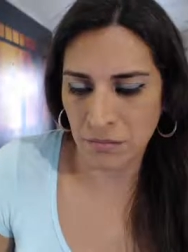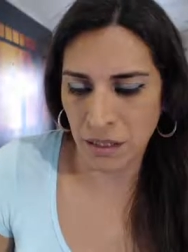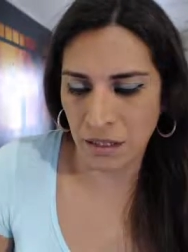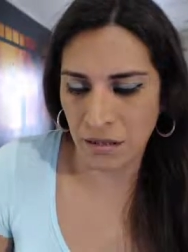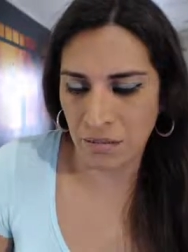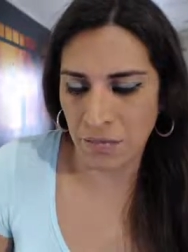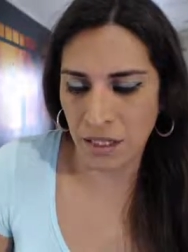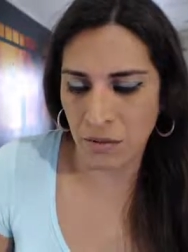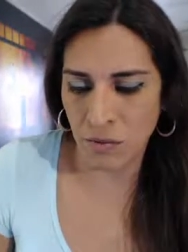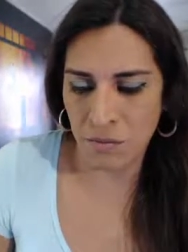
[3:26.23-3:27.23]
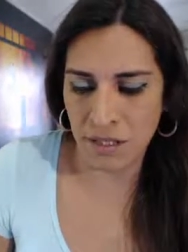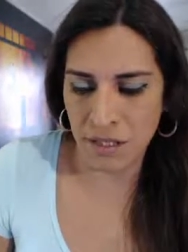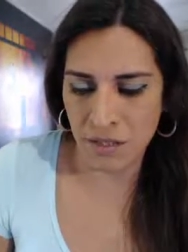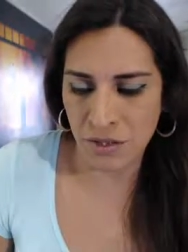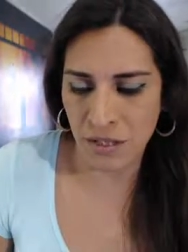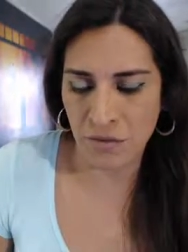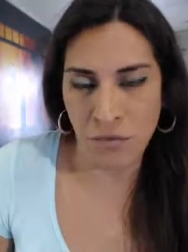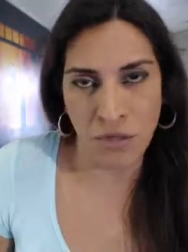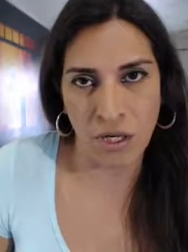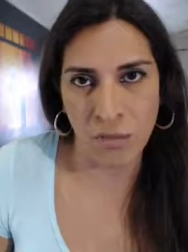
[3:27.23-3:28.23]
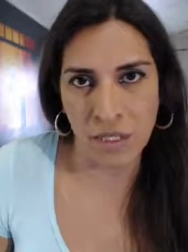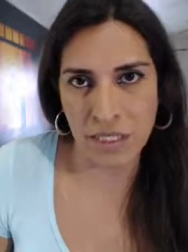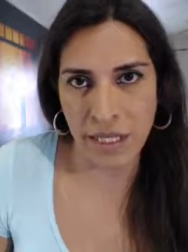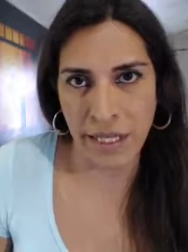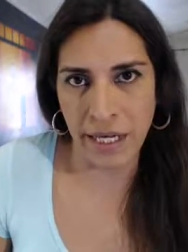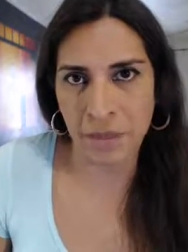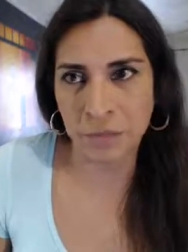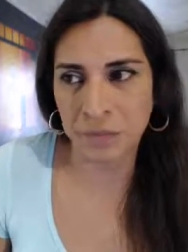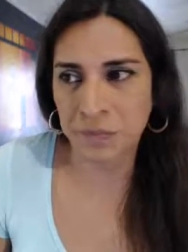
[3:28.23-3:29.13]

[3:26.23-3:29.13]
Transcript: And being a woman is actually even more complex than that.